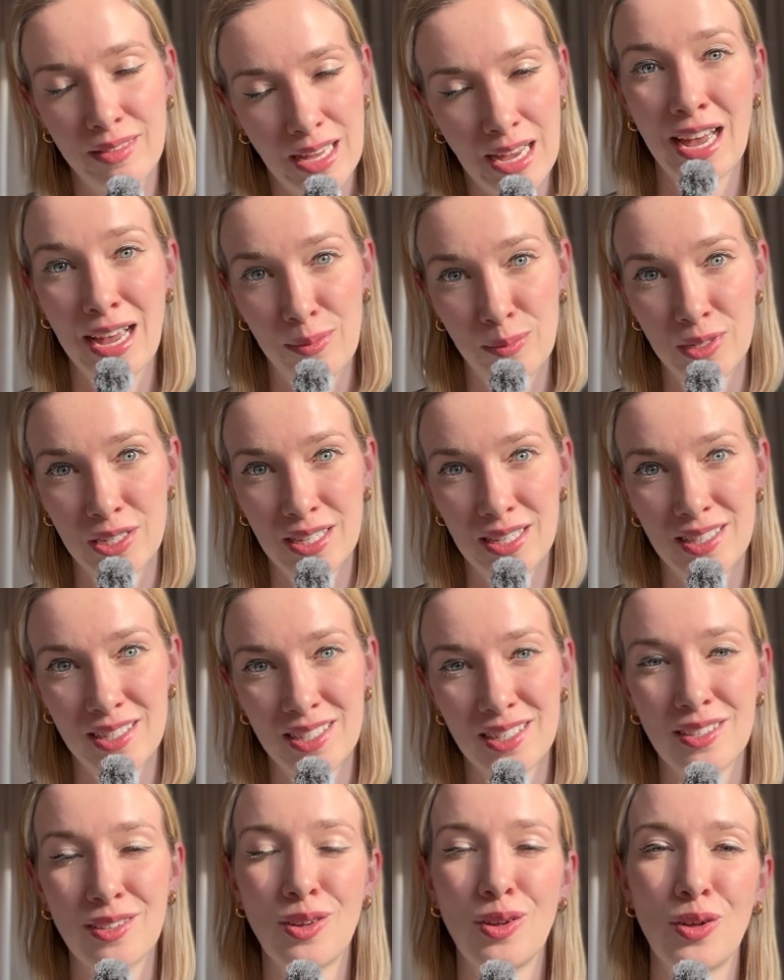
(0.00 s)
the
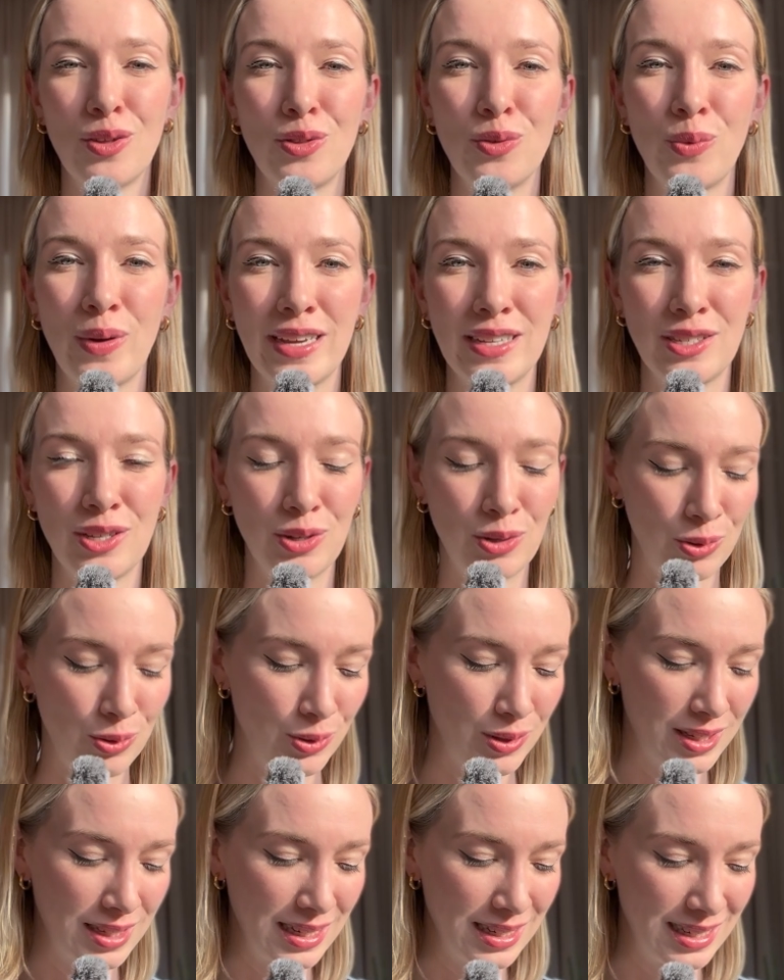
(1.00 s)
Hamptons, on the way to New
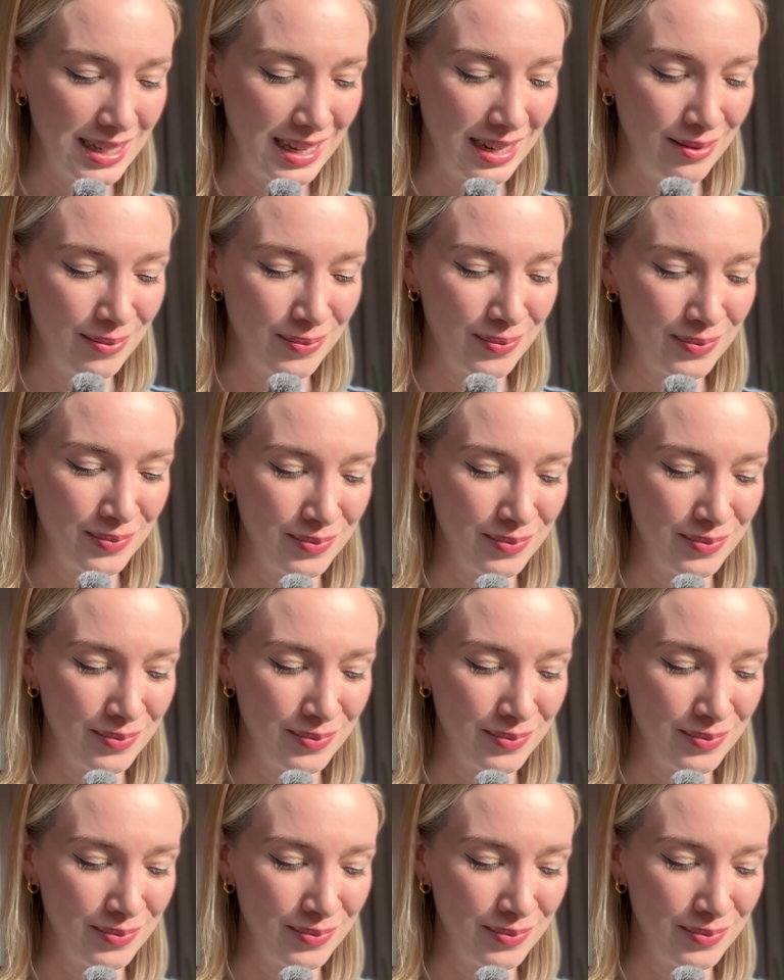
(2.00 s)
York City.